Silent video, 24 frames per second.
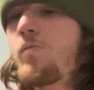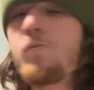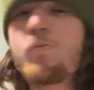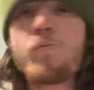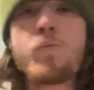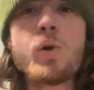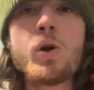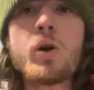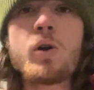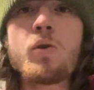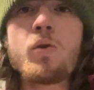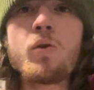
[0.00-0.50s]

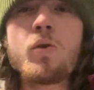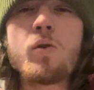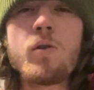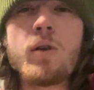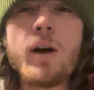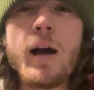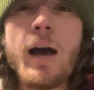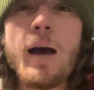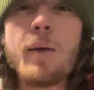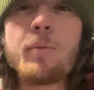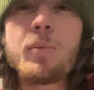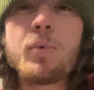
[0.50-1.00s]
Pretty cool,
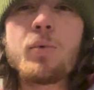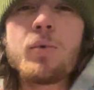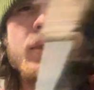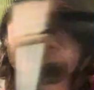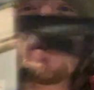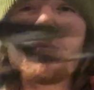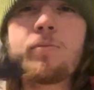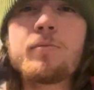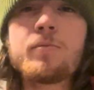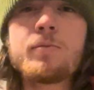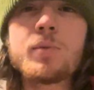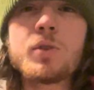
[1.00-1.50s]
happy with
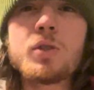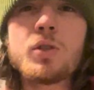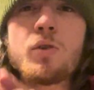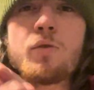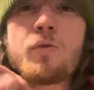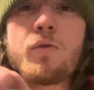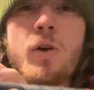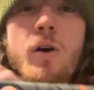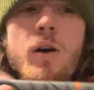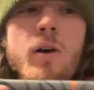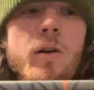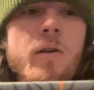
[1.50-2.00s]
them so
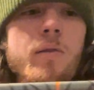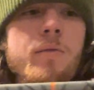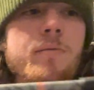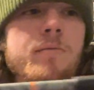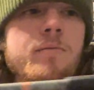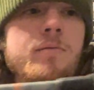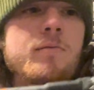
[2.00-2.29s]
far.